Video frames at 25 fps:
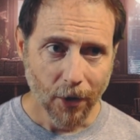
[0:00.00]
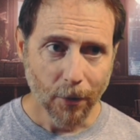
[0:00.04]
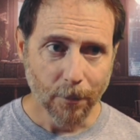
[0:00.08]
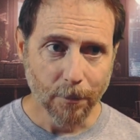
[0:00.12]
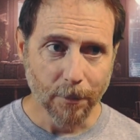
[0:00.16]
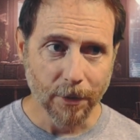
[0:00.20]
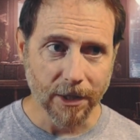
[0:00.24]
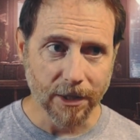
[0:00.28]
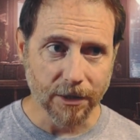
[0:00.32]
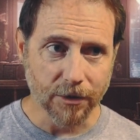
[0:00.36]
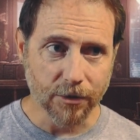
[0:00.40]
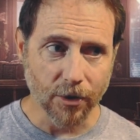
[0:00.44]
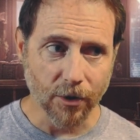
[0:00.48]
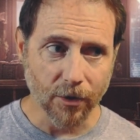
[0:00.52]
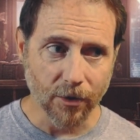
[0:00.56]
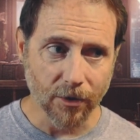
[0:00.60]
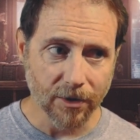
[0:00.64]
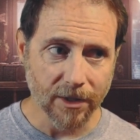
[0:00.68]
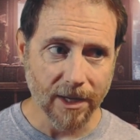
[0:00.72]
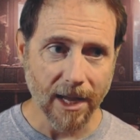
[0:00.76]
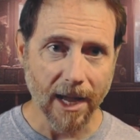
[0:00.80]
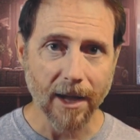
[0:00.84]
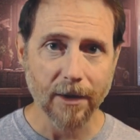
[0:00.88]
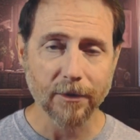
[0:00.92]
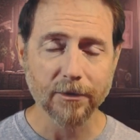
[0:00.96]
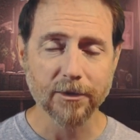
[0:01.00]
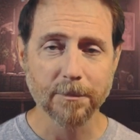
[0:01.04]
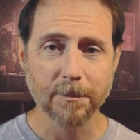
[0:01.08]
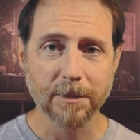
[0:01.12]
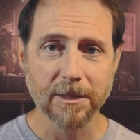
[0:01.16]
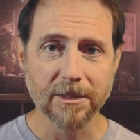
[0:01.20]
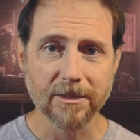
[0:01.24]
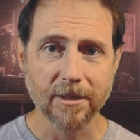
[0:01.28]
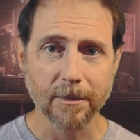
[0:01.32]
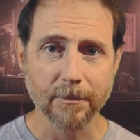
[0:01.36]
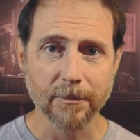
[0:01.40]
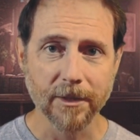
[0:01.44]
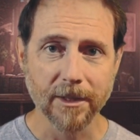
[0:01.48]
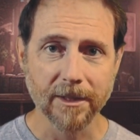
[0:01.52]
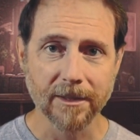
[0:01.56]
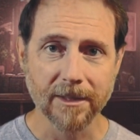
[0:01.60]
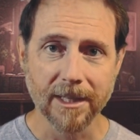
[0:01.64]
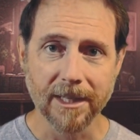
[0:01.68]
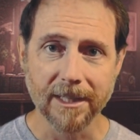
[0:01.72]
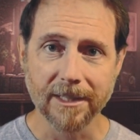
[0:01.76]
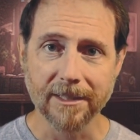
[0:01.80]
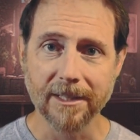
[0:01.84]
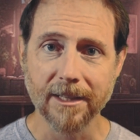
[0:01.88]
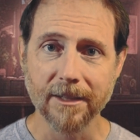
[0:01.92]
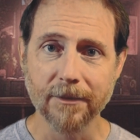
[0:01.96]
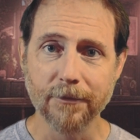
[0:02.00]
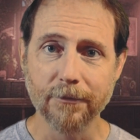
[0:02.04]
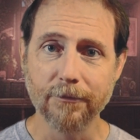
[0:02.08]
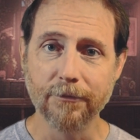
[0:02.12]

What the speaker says: but it turned out to be something that it did